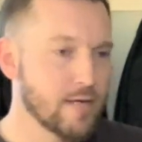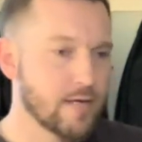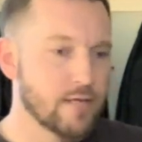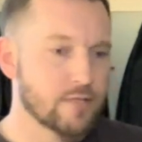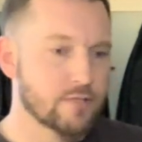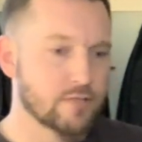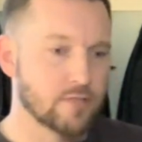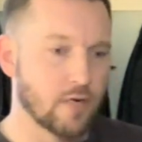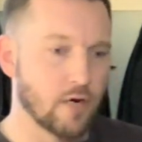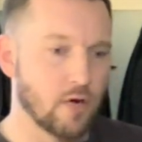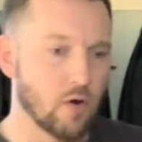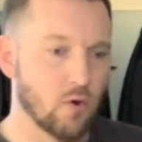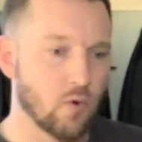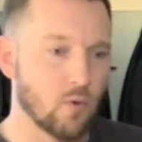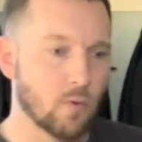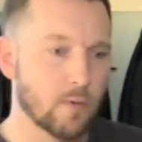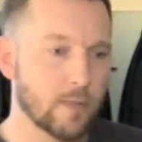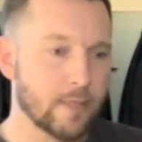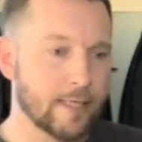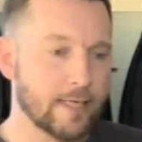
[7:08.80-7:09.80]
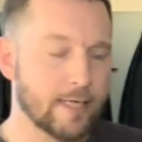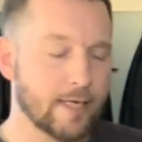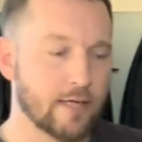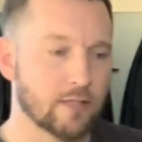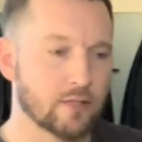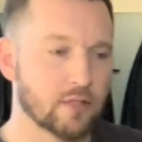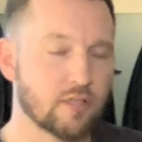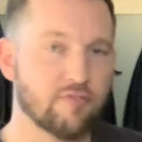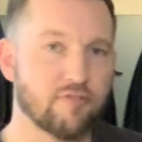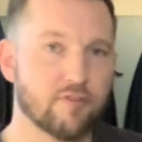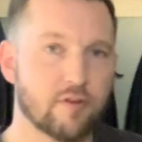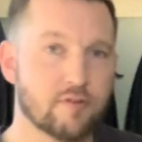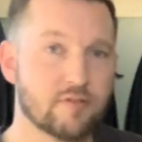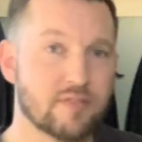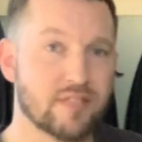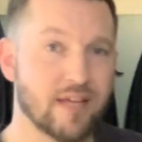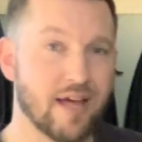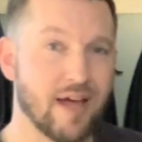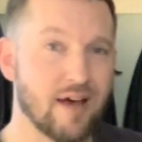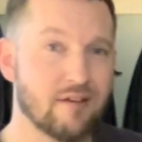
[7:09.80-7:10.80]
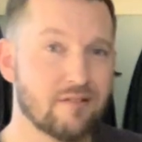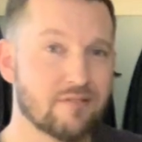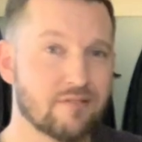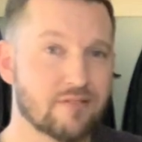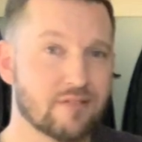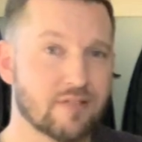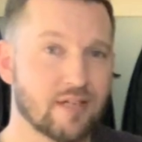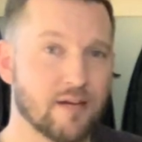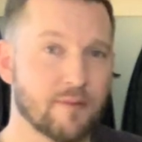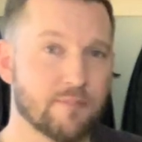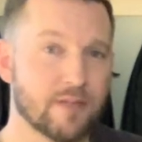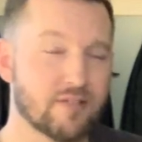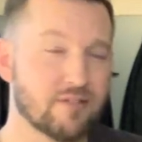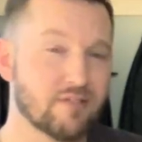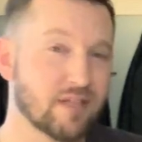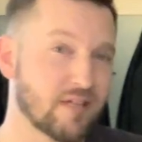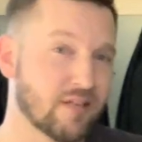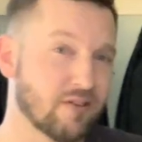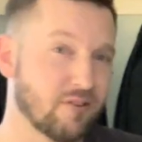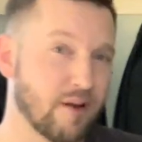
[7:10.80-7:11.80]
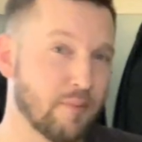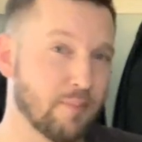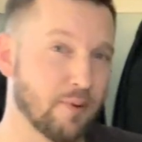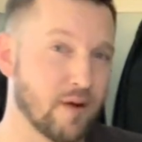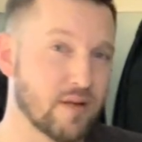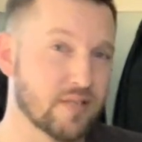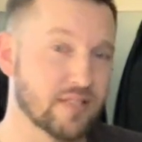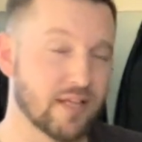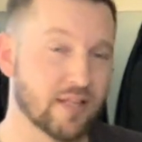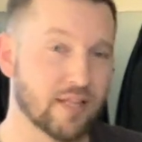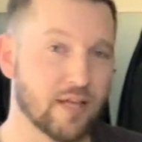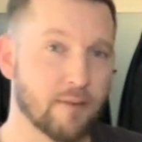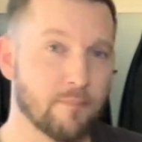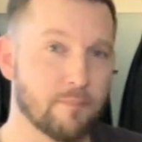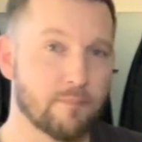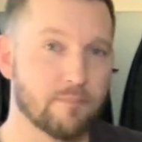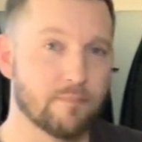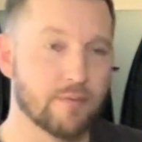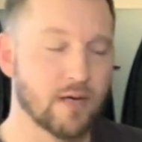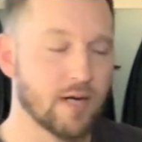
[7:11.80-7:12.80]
So look for those sales, and you can get a great price on them.